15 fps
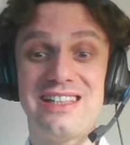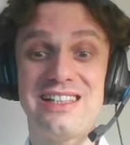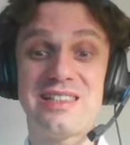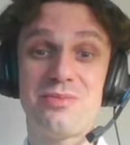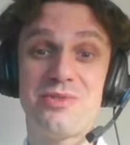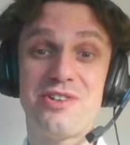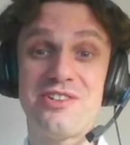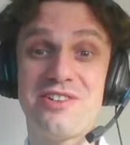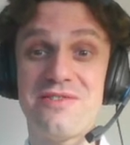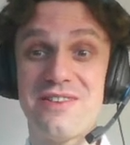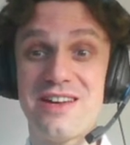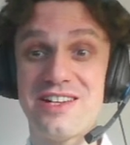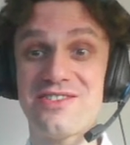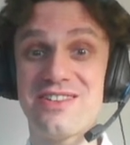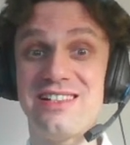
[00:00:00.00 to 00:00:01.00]
exploratory
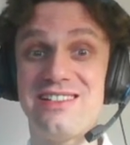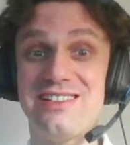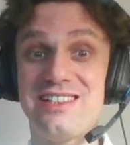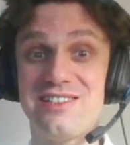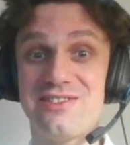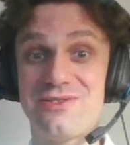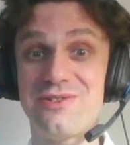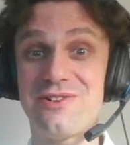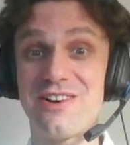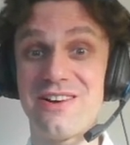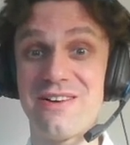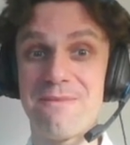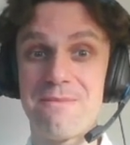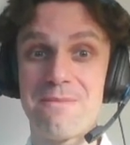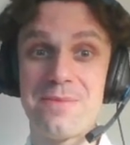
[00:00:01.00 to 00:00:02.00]
factor analysis for?
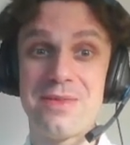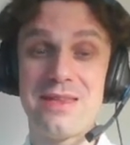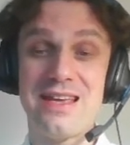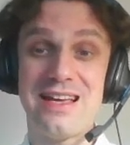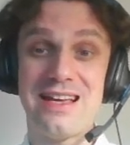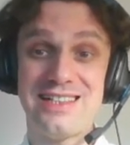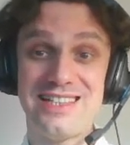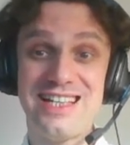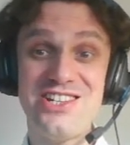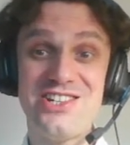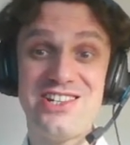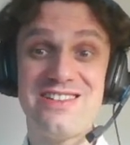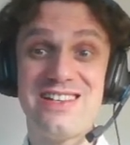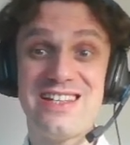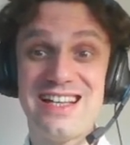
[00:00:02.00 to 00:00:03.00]

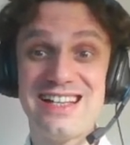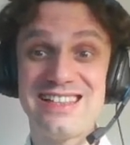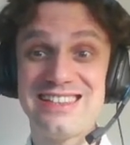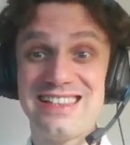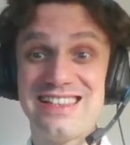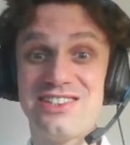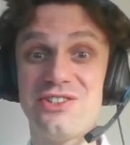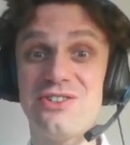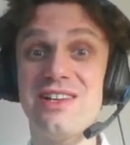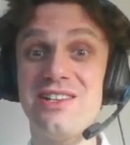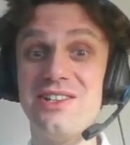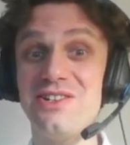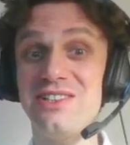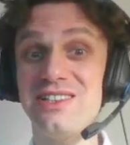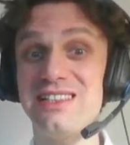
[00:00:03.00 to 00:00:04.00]
Essentially, the task is to
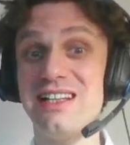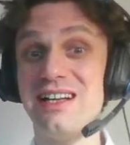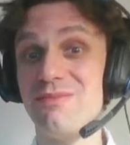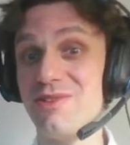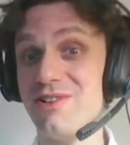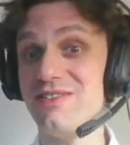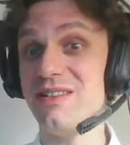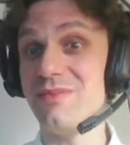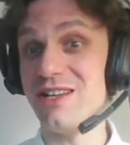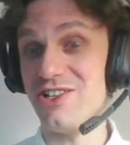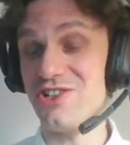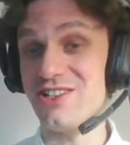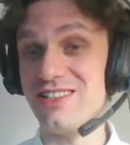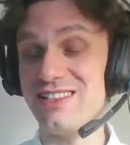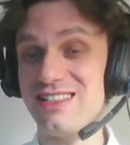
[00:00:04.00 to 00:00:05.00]
reduce the number of
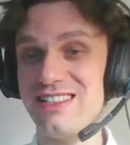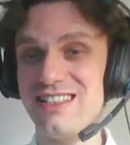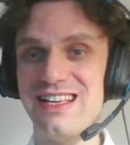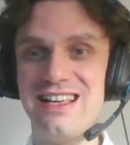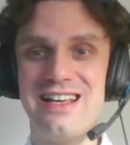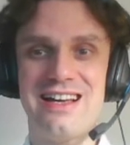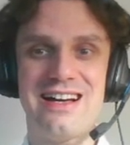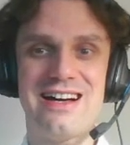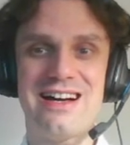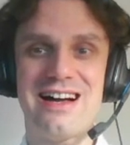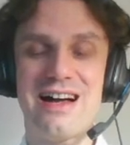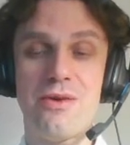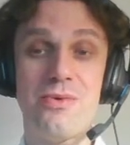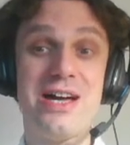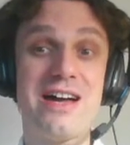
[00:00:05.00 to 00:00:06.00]
dimensions.
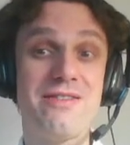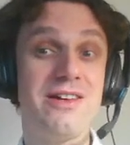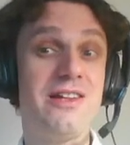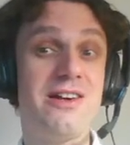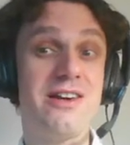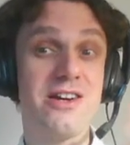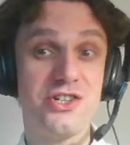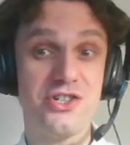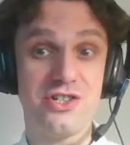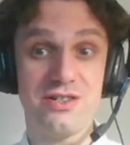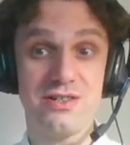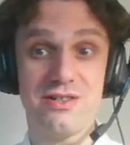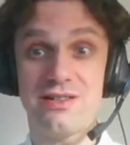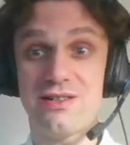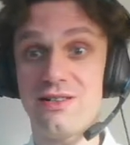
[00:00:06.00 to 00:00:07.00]
We have a
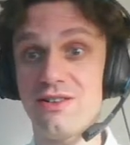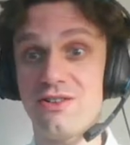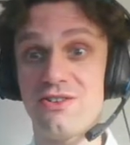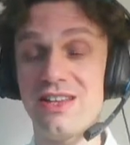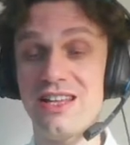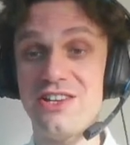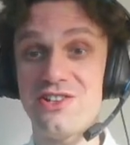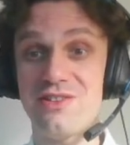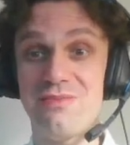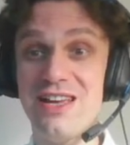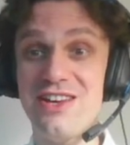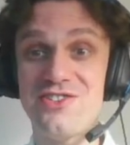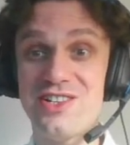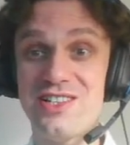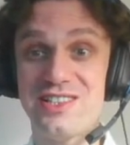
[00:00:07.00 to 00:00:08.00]
large correlation
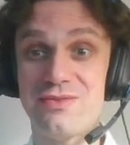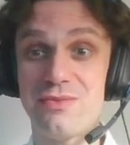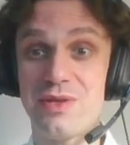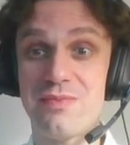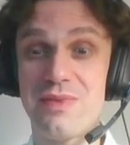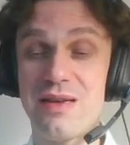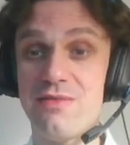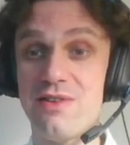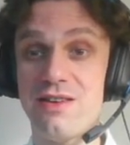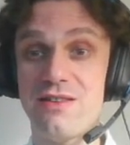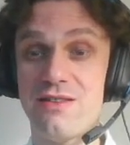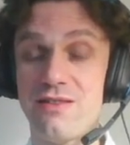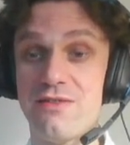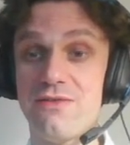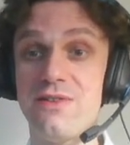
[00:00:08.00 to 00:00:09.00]
matrix with
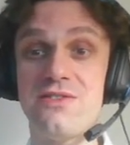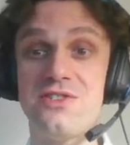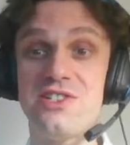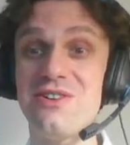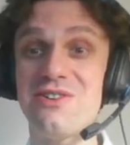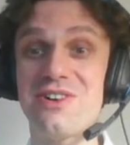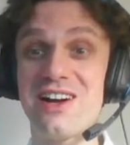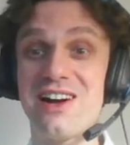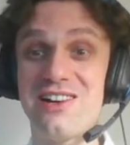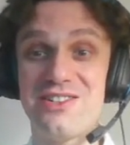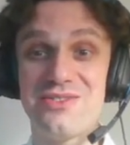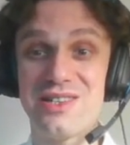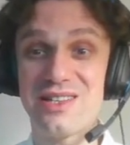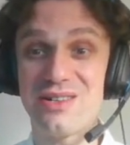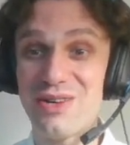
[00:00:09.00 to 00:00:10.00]
maybe 50 or
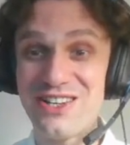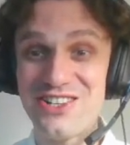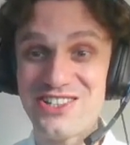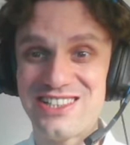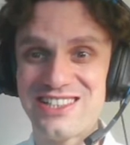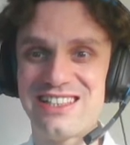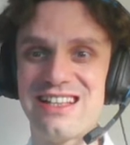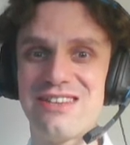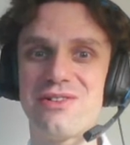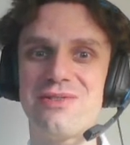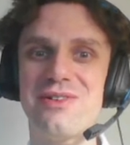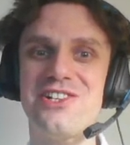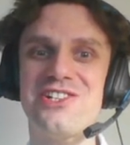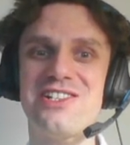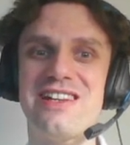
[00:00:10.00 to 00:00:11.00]
100 questions in our
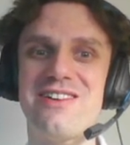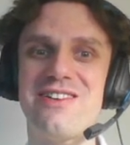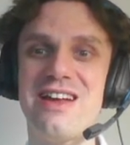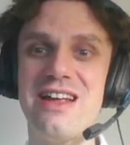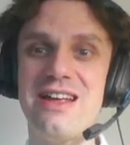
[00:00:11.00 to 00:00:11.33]
questionnaire,